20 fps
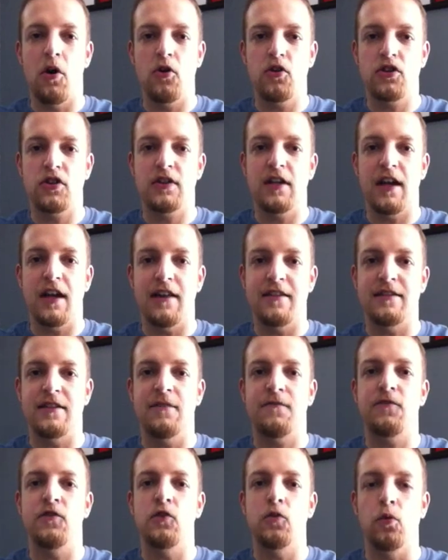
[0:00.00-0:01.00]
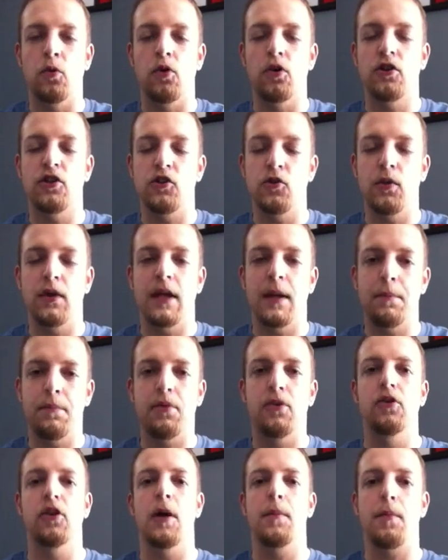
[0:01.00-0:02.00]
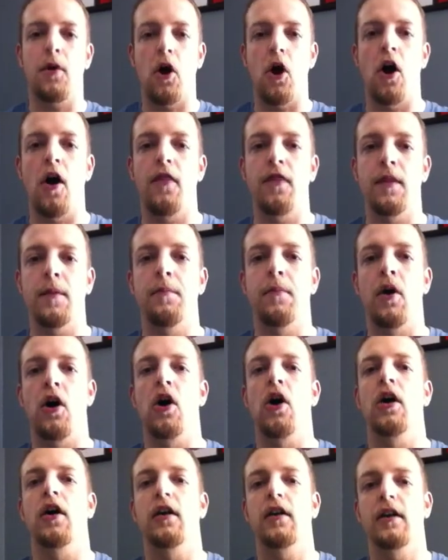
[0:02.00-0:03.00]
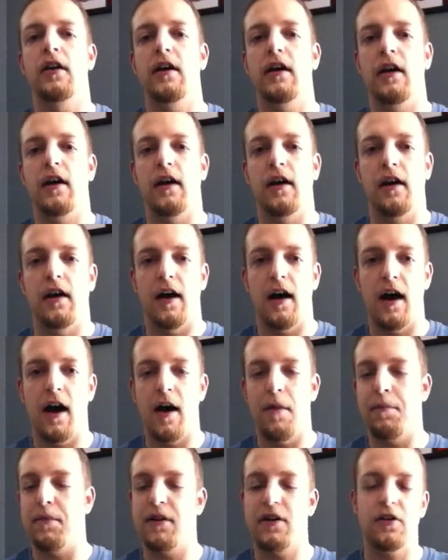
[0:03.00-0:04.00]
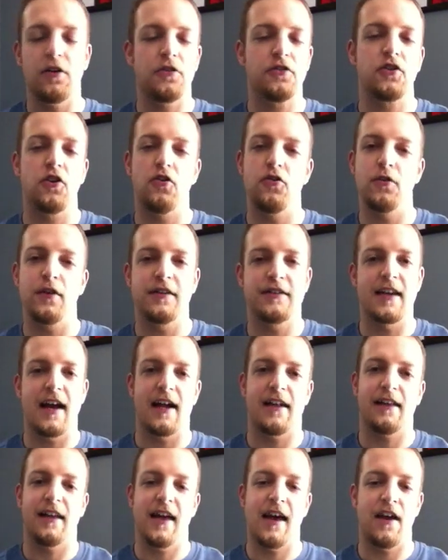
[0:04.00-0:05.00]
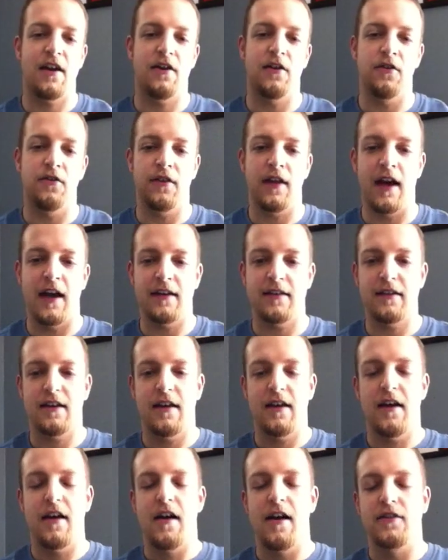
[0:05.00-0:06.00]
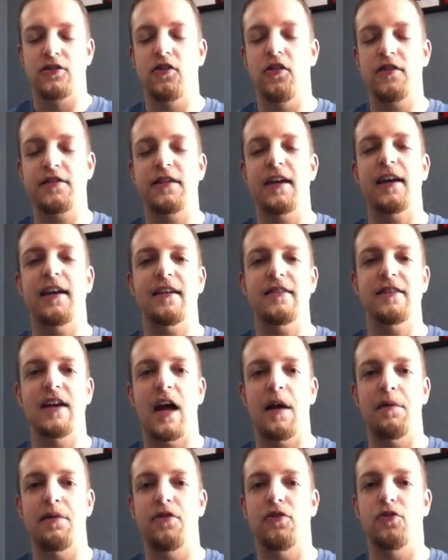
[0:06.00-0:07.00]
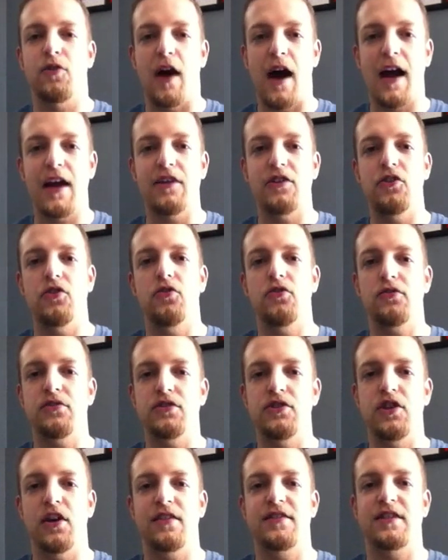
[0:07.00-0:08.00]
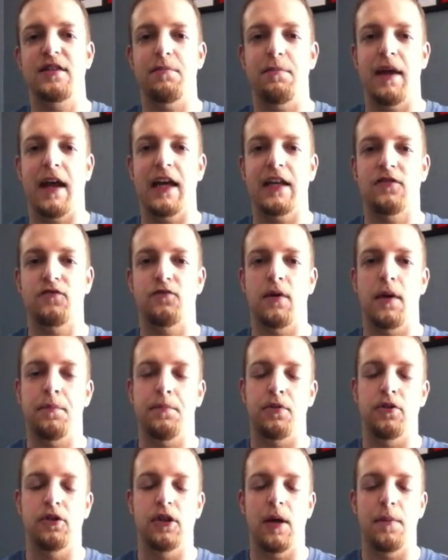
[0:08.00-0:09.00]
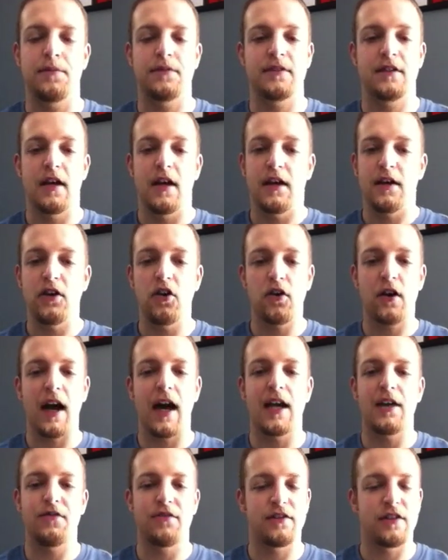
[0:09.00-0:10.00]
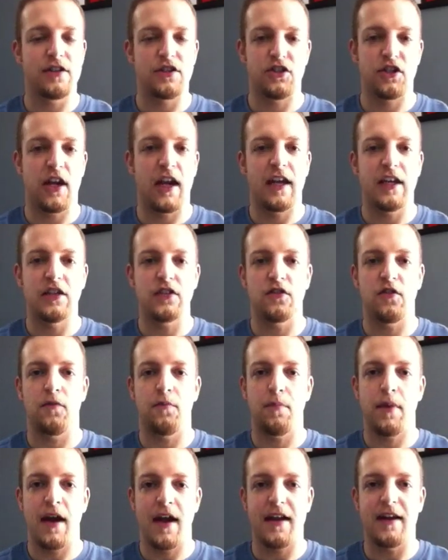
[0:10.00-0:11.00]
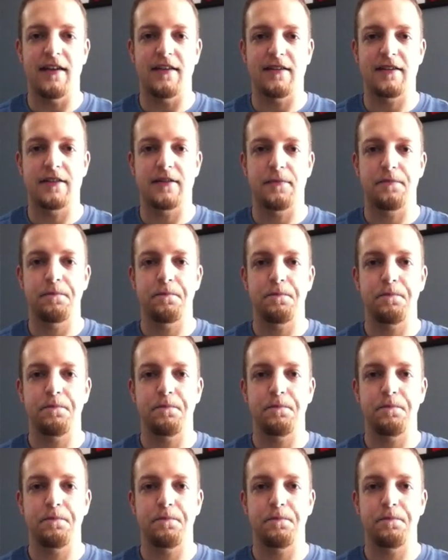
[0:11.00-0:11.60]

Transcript: motion as if you were doing a pull-up on the bar. But it'll show you exactly how to do that. So the second time through, I used just the bands for my pull-ups, kind of as a change of pace.